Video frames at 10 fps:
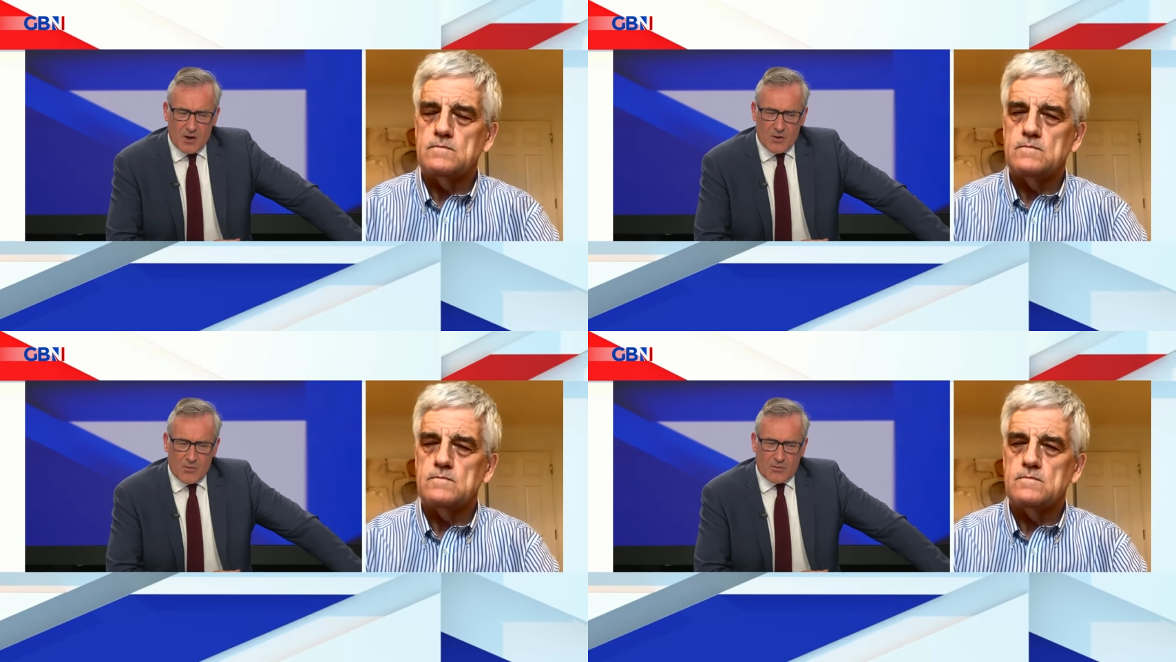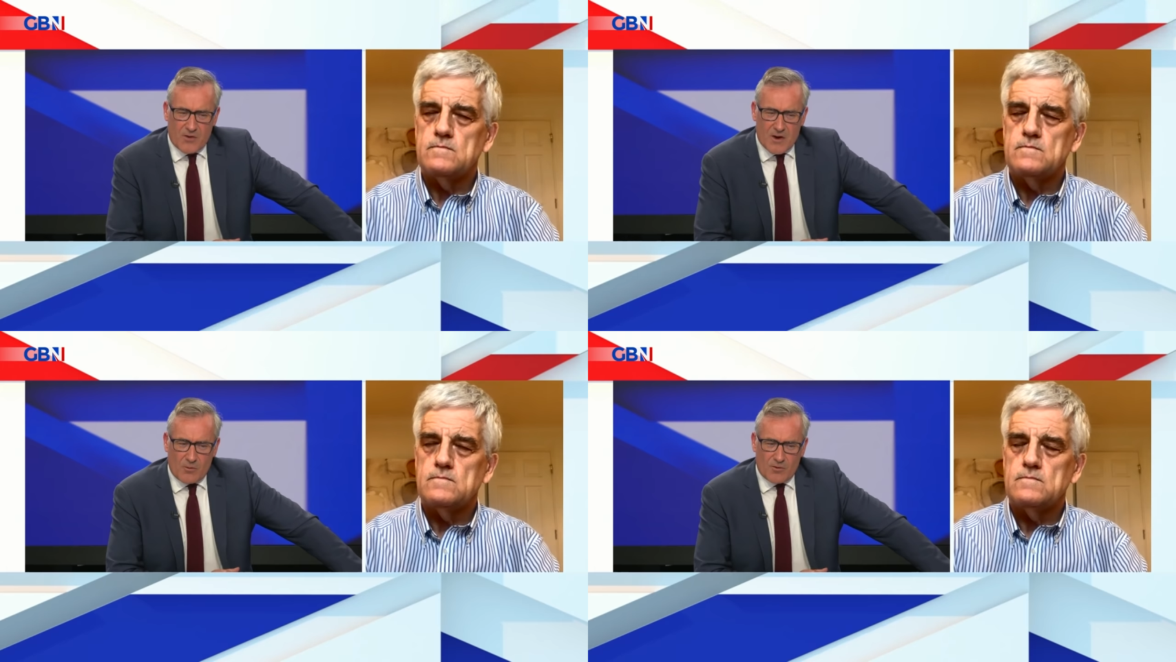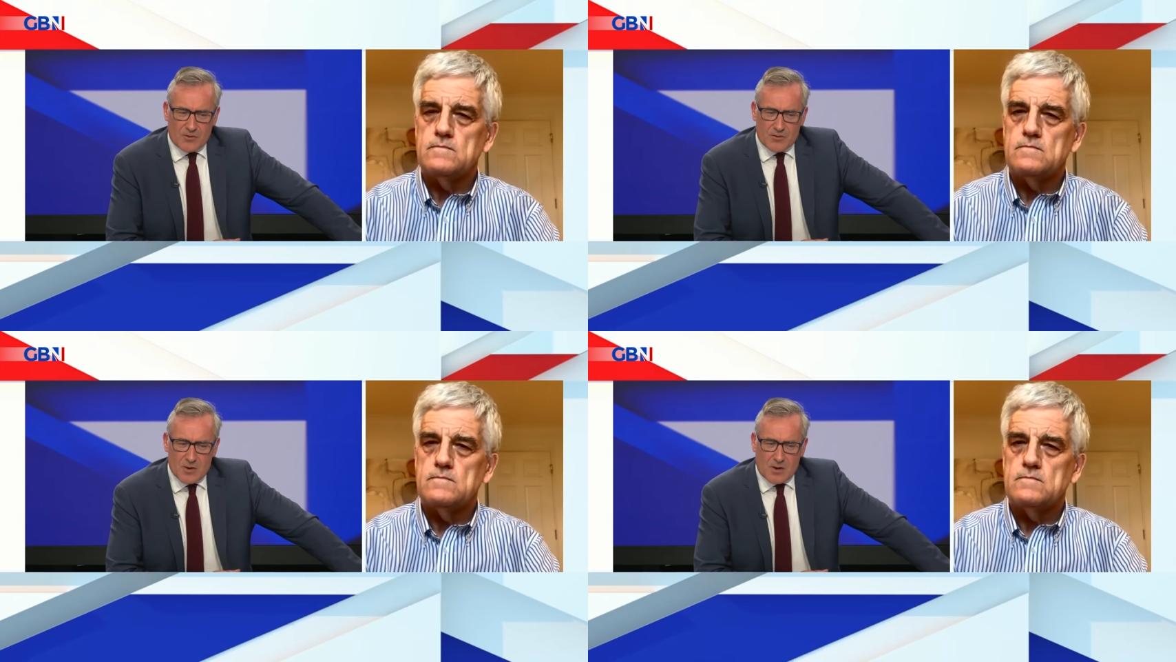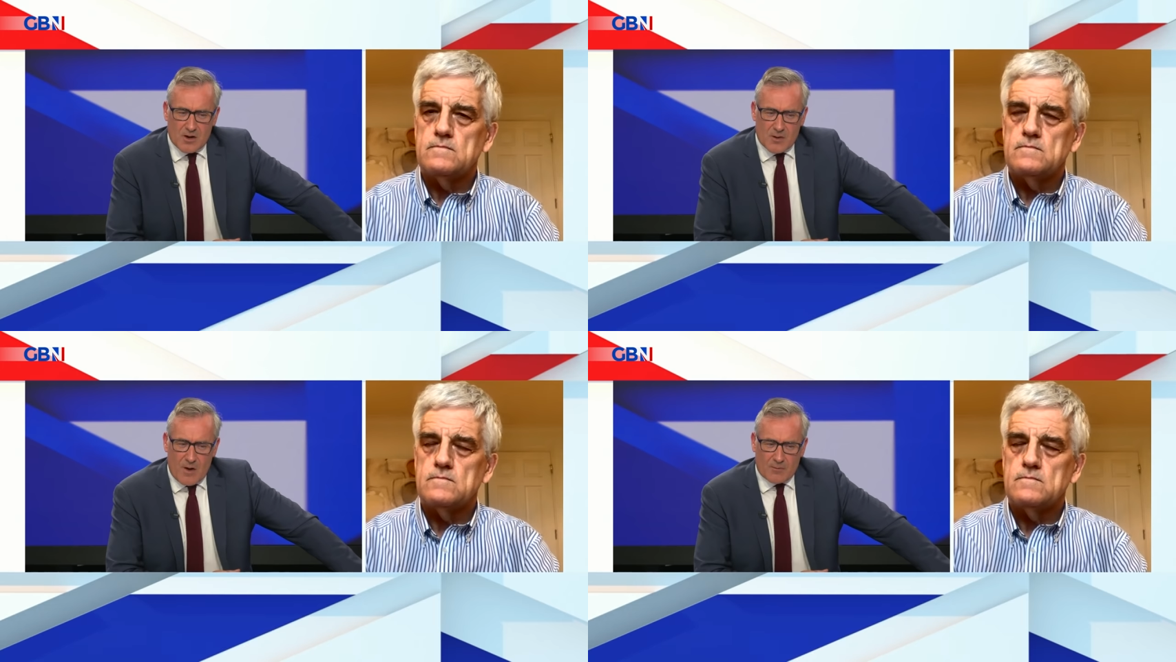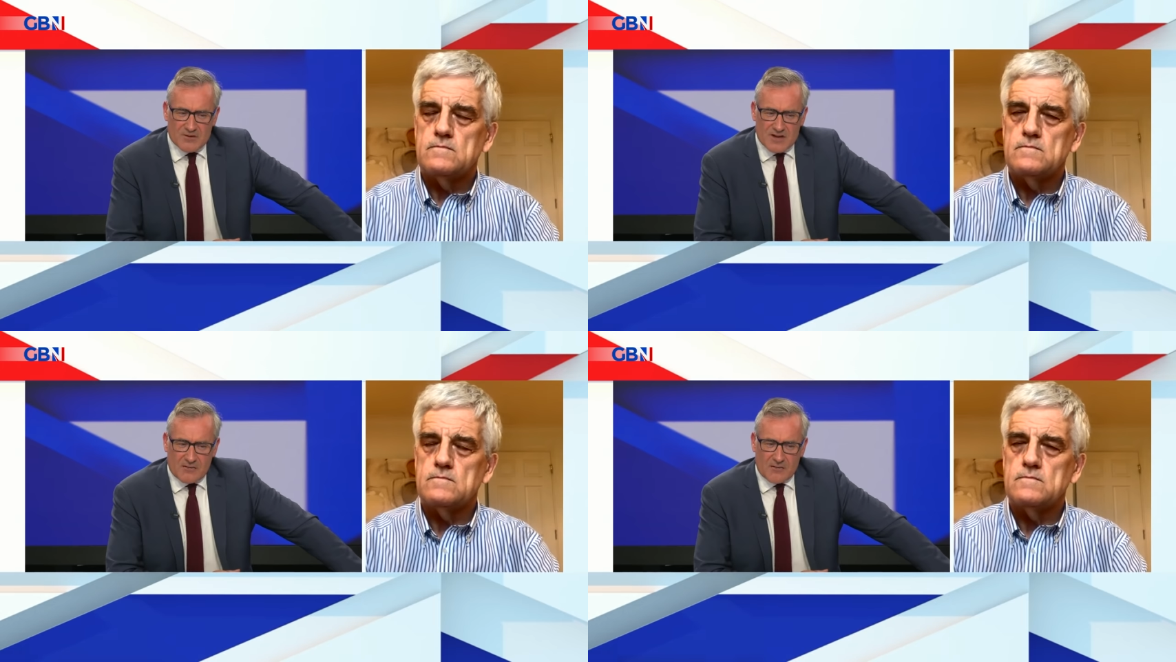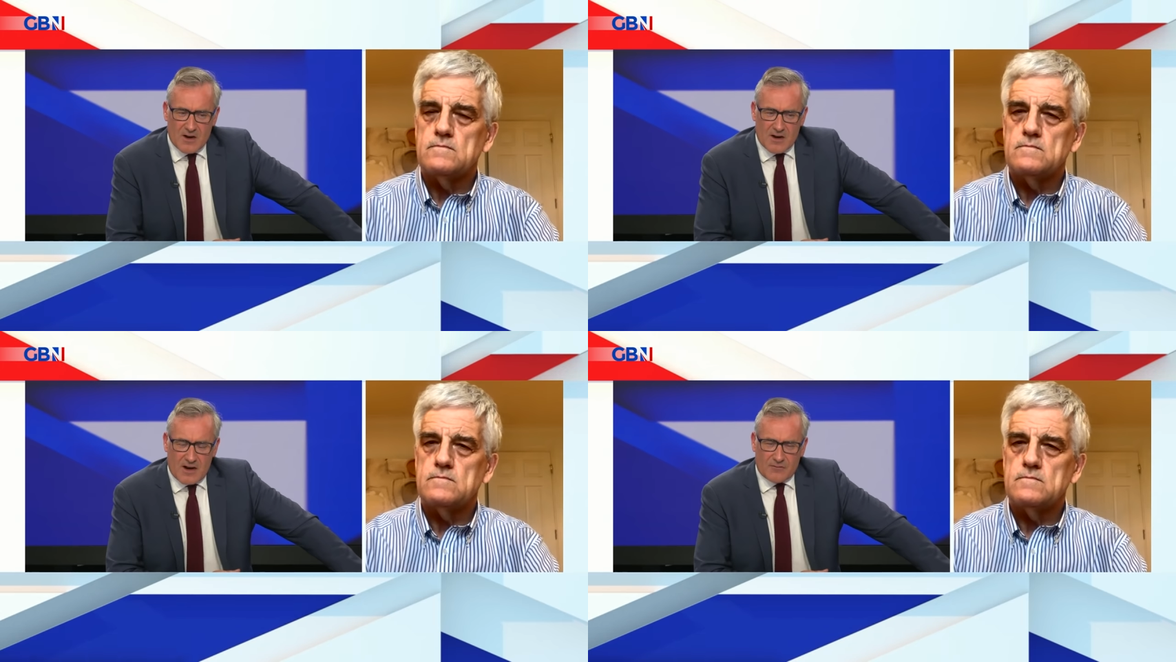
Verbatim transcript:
Speaker 1: who feel that nuclear weapons have,